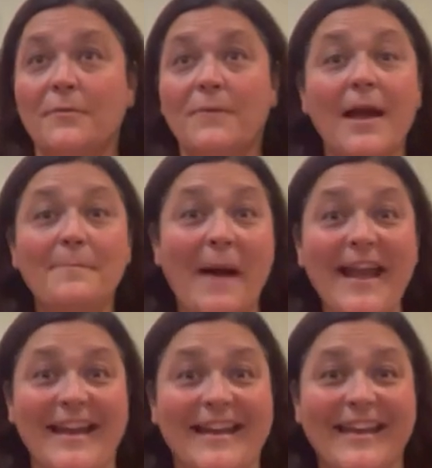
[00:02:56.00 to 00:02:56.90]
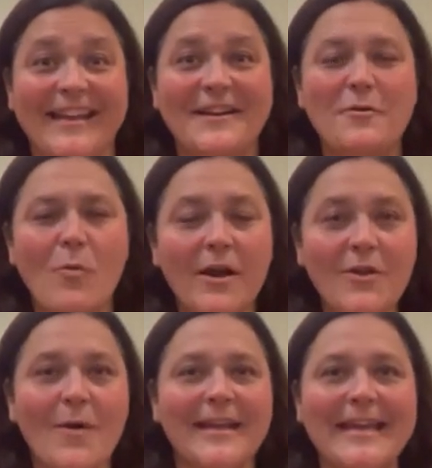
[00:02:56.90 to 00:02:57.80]
ride a bike. What do
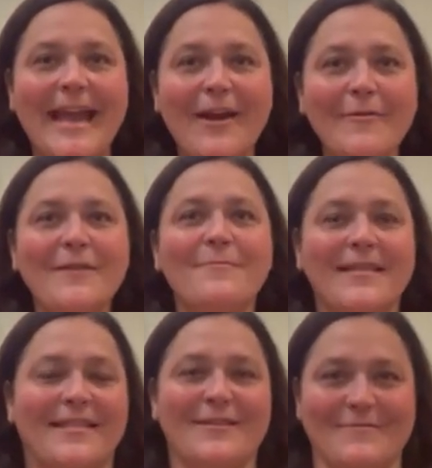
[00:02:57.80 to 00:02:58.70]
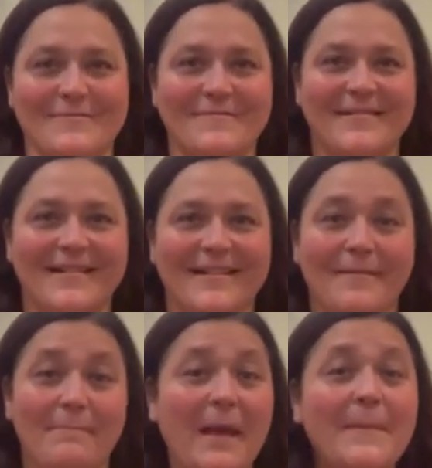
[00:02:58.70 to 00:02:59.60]
you want to carry with you?
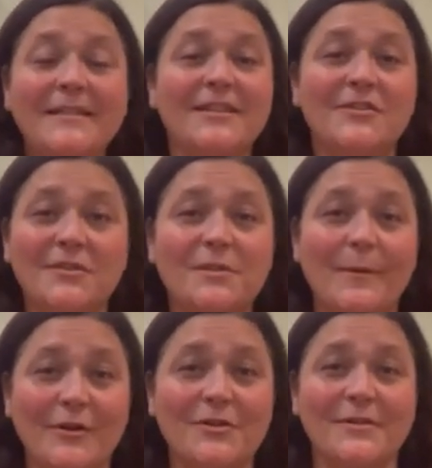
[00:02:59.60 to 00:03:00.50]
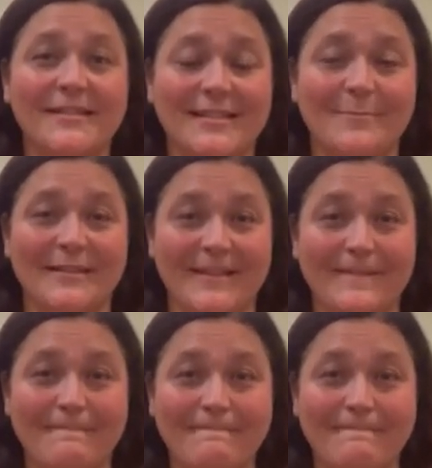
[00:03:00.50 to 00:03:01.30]
Maybe it's a new spiritual discipline.